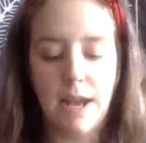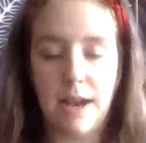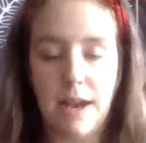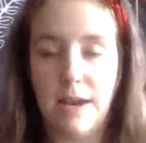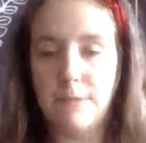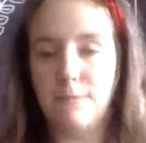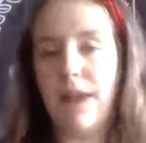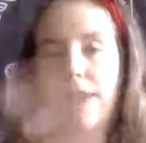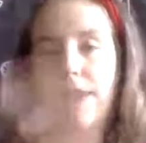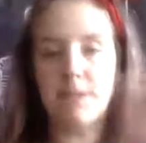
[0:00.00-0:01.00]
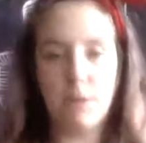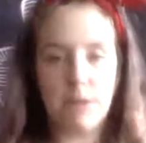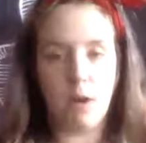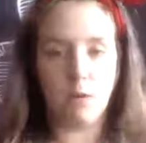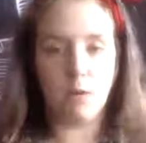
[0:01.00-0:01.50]
As we
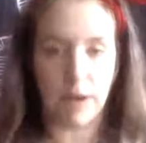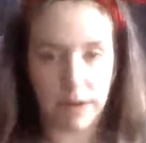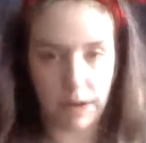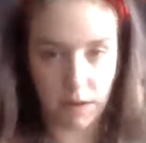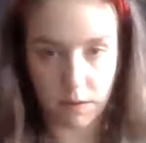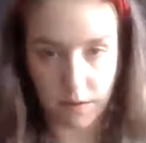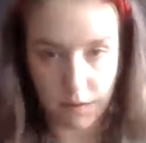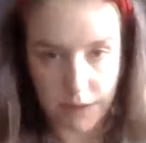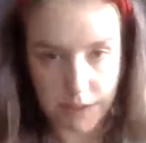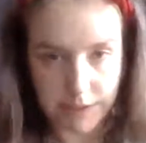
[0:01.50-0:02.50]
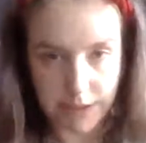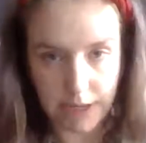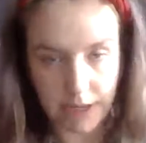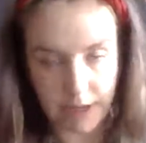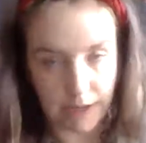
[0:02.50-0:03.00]
know right now, there is
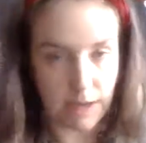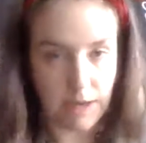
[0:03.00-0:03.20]
a